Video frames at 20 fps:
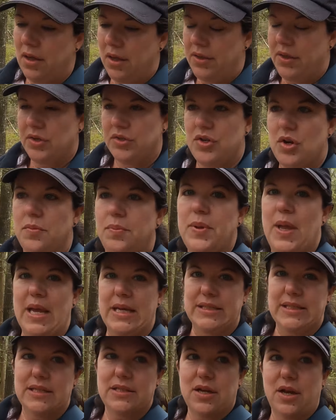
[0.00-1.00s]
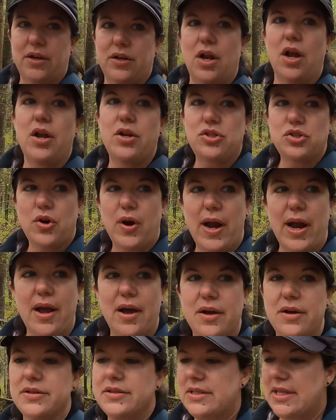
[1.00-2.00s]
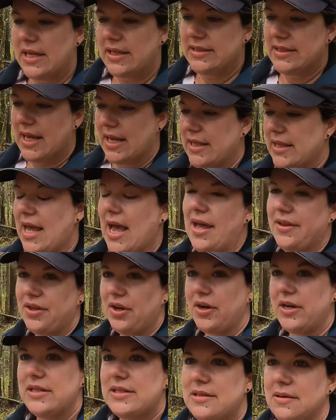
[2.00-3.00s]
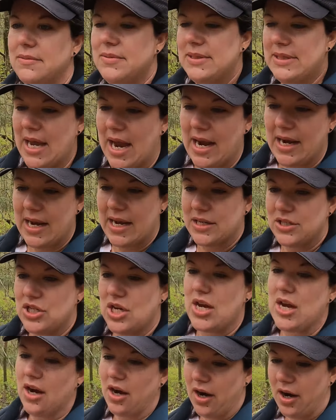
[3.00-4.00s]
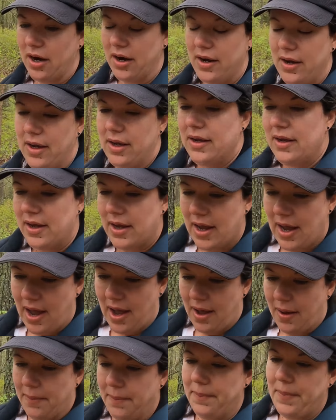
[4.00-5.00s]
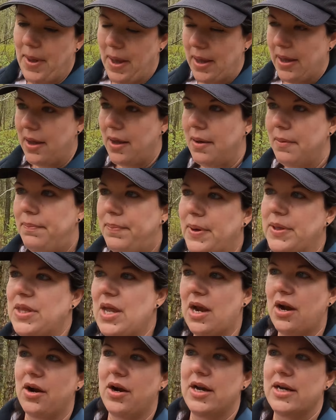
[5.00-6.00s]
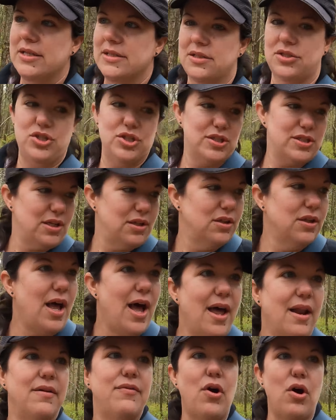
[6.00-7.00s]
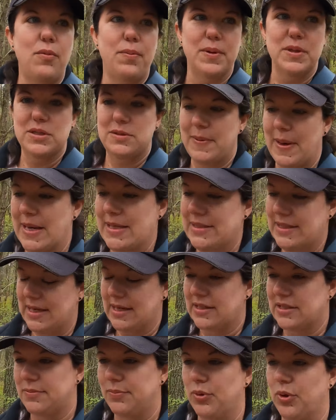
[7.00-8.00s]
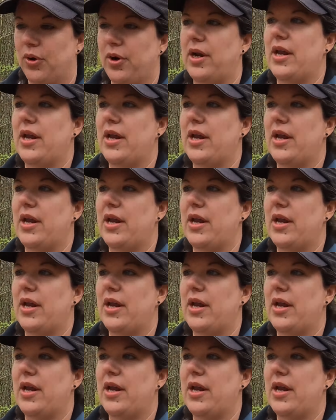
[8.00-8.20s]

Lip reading: there's no blazes on trails, things like that. There is some signage here, but there is just a lot of open space to explore